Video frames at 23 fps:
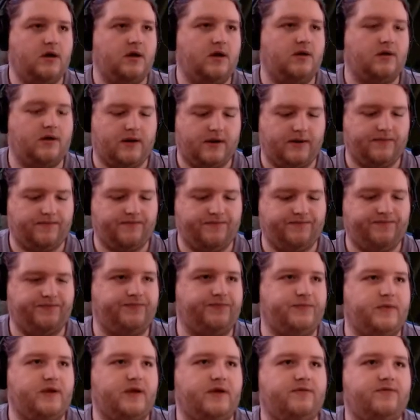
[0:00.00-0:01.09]
Okay.
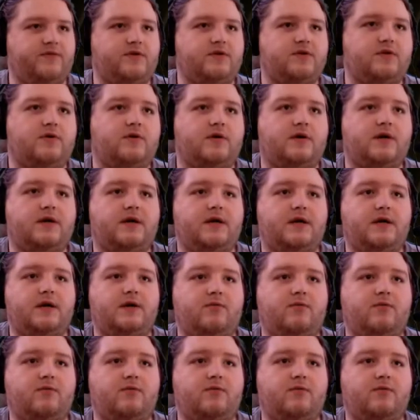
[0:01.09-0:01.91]
Inventory.